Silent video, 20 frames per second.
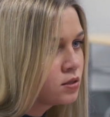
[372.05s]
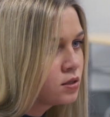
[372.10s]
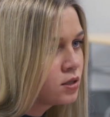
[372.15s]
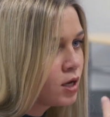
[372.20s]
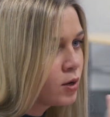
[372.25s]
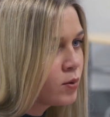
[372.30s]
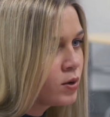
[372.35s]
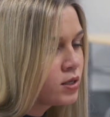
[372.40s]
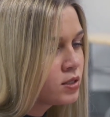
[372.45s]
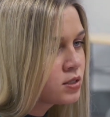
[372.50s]

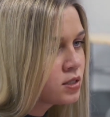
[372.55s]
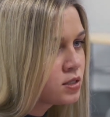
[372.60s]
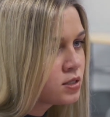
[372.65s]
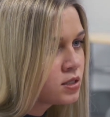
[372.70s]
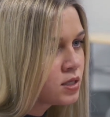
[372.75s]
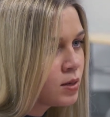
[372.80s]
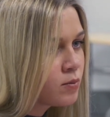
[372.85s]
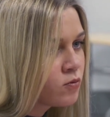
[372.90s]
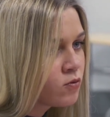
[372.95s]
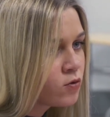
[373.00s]
That way it's a
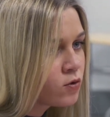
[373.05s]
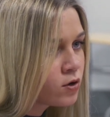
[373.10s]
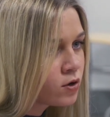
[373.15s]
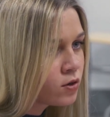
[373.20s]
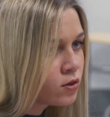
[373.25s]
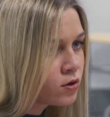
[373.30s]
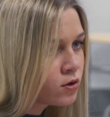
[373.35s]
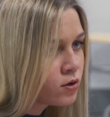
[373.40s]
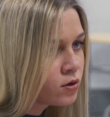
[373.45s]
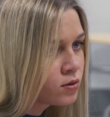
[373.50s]
step
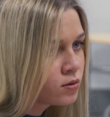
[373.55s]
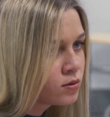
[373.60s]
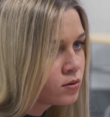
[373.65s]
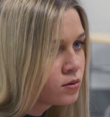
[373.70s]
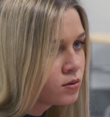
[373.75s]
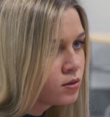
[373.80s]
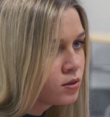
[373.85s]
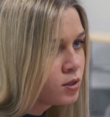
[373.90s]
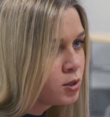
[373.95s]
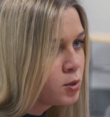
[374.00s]
further.
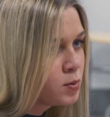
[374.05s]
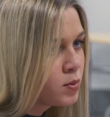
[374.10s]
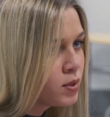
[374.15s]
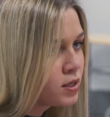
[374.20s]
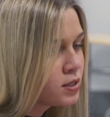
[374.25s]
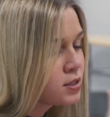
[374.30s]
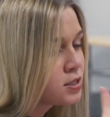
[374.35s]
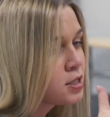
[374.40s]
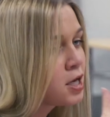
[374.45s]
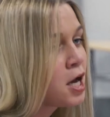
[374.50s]

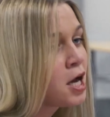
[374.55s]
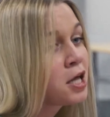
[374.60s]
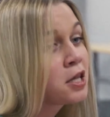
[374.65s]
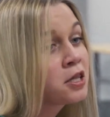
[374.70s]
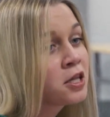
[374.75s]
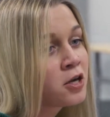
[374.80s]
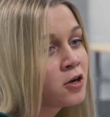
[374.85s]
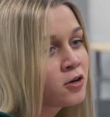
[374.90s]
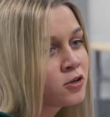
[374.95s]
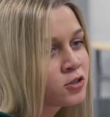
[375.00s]
But it's
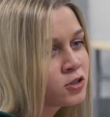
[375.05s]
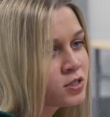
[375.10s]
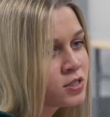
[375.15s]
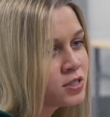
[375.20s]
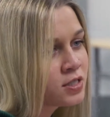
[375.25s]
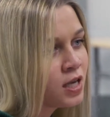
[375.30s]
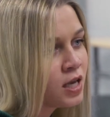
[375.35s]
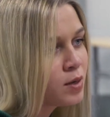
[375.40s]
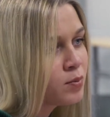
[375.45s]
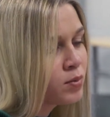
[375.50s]
not there
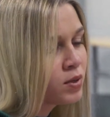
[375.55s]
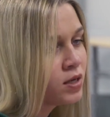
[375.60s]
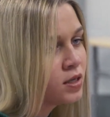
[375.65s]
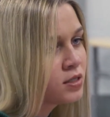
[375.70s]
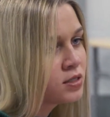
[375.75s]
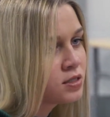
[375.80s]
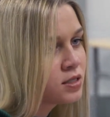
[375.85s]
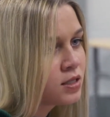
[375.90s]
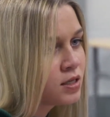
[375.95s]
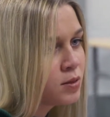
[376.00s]
just yet, but
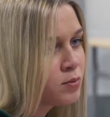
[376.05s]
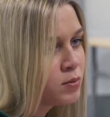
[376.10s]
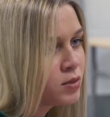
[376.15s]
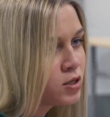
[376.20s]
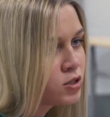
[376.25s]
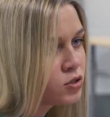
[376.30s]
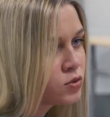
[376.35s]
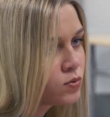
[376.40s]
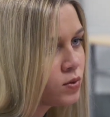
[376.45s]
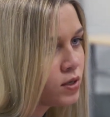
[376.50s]
it's the
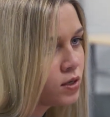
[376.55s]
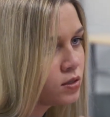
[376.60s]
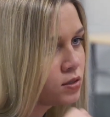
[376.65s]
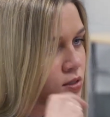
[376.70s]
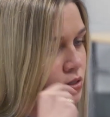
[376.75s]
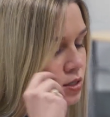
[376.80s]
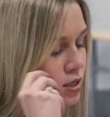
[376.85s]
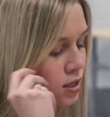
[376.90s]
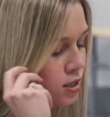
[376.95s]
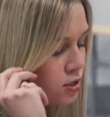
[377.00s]

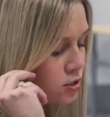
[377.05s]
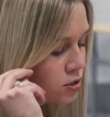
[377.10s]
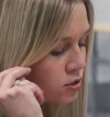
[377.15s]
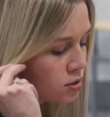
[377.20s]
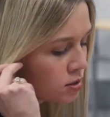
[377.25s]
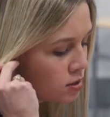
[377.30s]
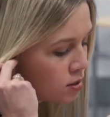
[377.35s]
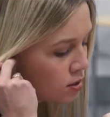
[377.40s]
in-between stage.